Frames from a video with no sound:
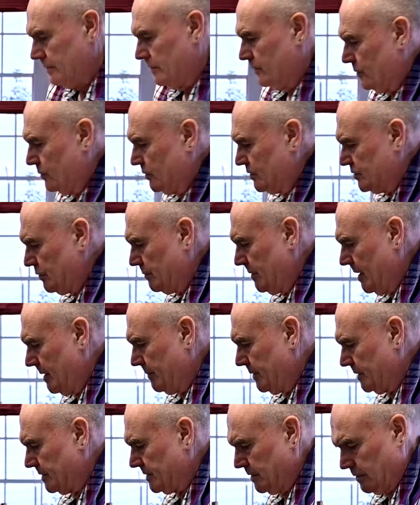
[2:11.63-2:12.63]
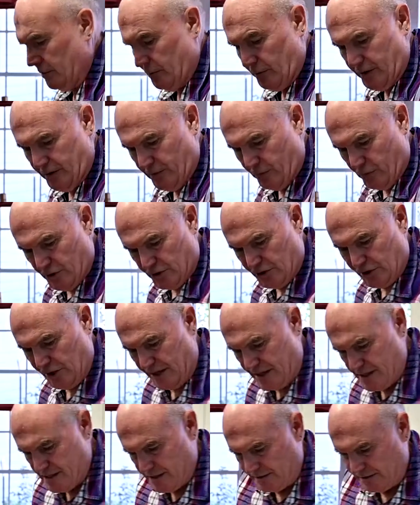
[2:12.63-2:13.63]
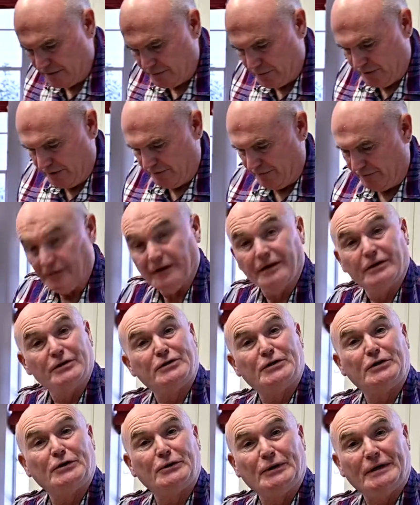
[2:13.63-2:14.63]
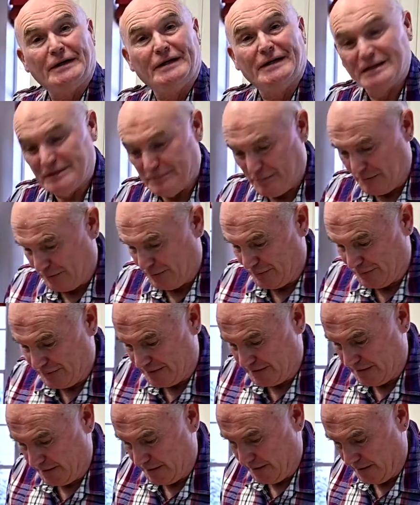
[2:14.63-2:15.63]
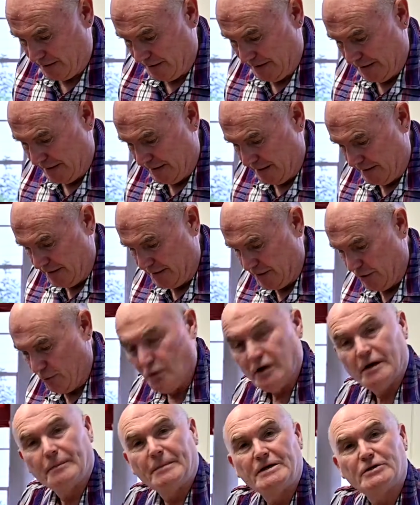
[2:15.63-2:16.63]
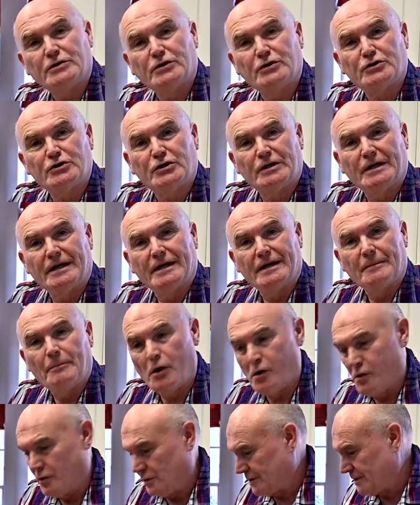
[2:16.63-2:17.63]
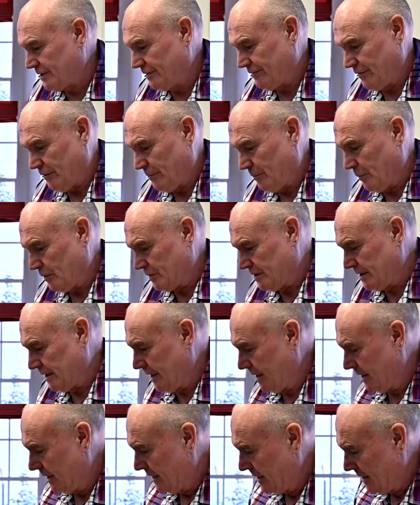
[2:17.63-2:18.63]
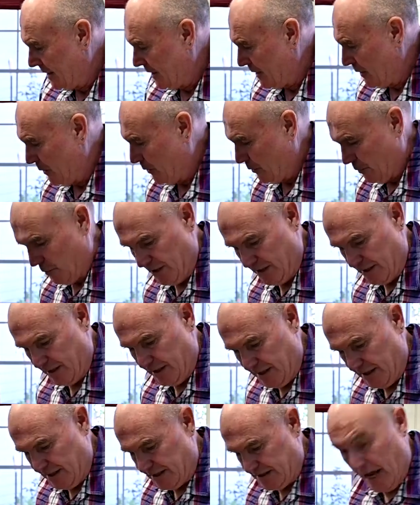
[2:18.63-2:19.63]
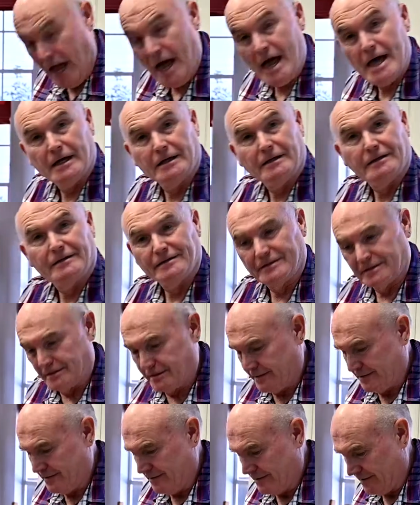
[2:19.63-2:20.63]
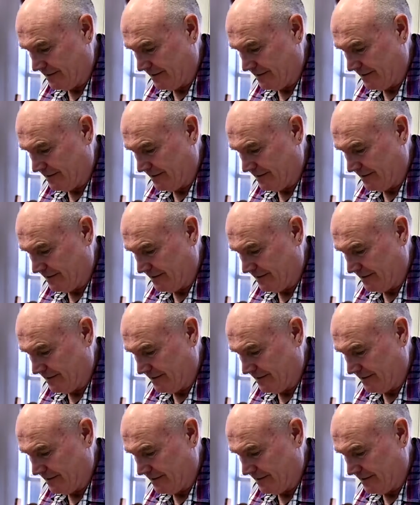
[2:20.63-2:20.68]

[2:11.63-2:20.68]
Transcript: Always remember to wash your hands when you finish doing this, because you don't want to be touching any parts of your body with these hands.